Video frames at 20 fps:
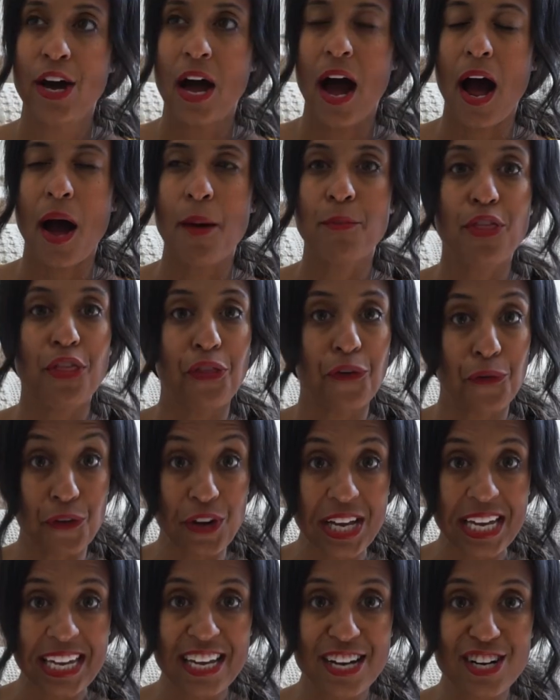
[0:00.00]
um,
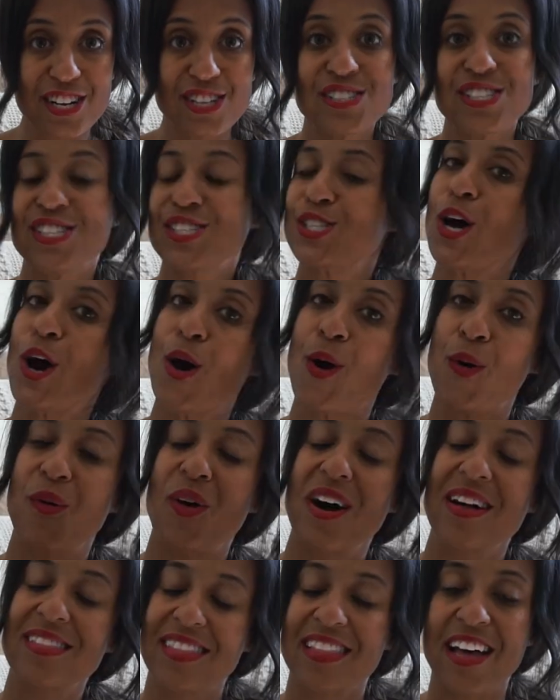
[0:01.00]
three years,
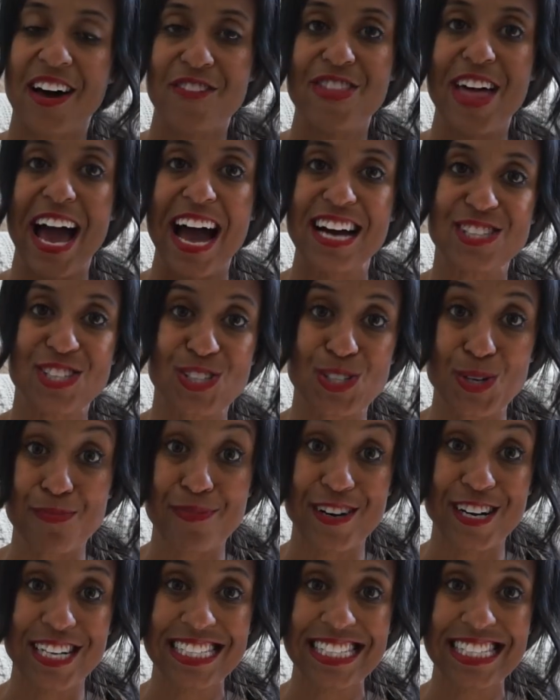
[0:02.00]
so love that,
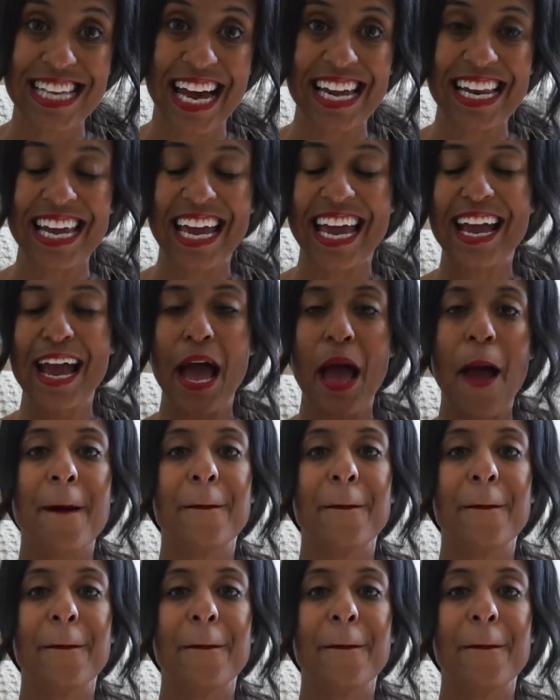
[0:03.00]
super exciting.